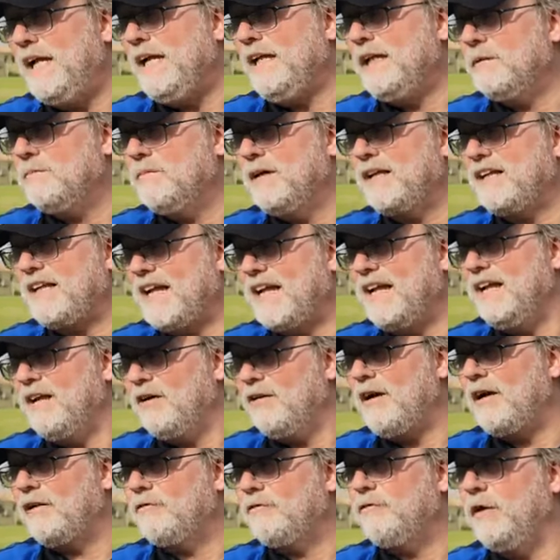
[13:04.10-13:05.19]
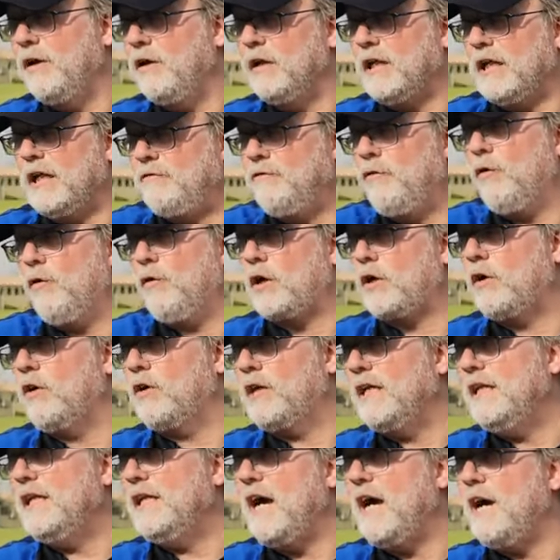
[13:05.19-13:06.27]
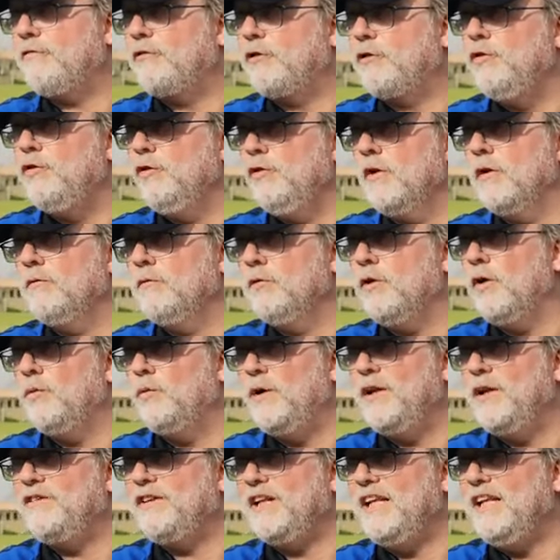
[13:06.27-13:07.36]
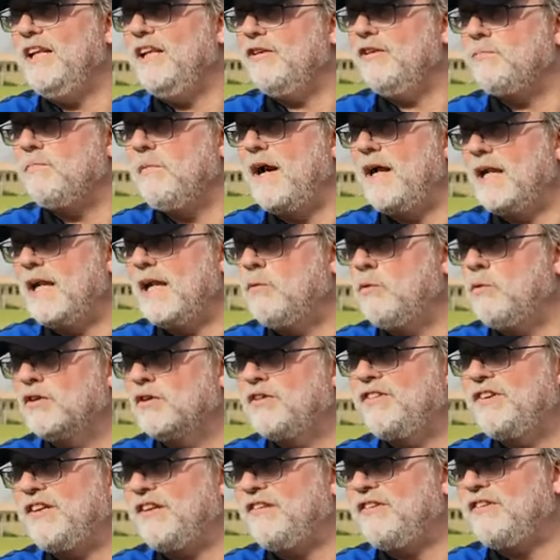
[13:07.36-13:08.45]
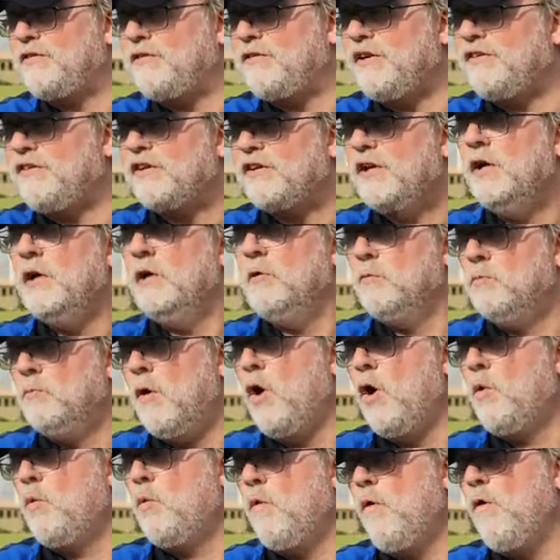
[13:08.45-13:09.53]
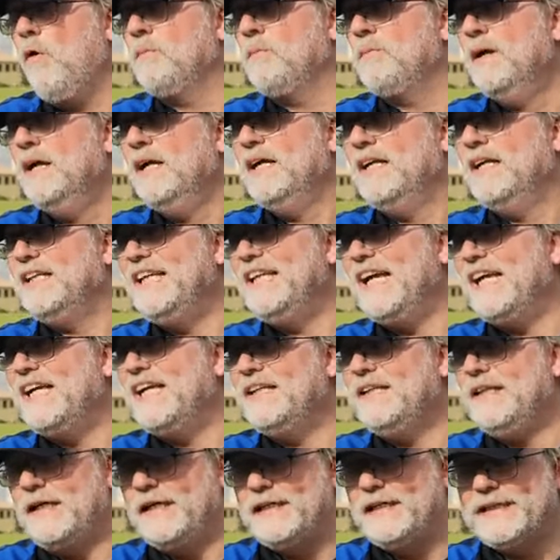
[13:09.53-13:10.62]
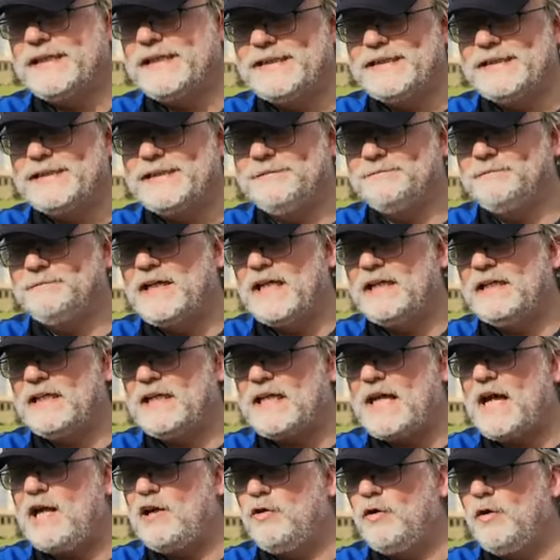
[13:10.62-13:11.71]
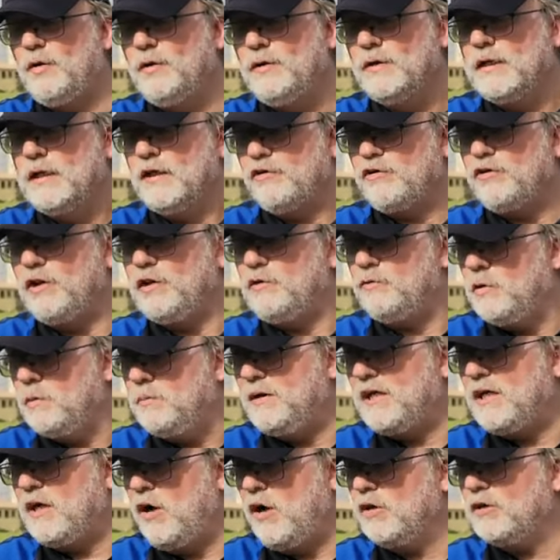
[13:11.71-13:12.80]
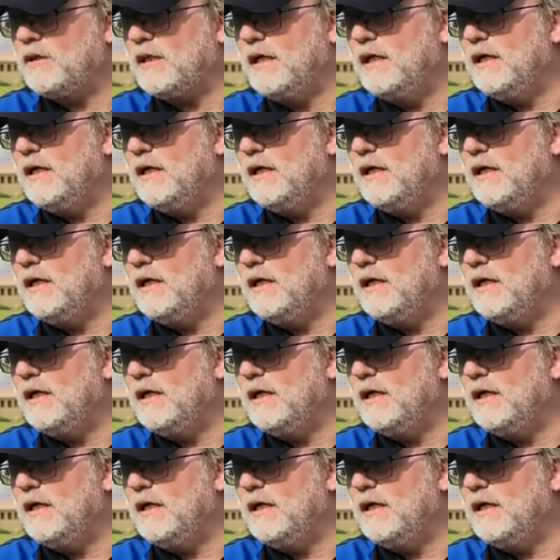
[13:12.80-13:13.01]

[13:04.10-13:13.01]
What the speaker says: them at 4 o'clock in the afternoon on Wednesday in Ismaila, what's 6 degrees more warm than Cairo, so it will be a hot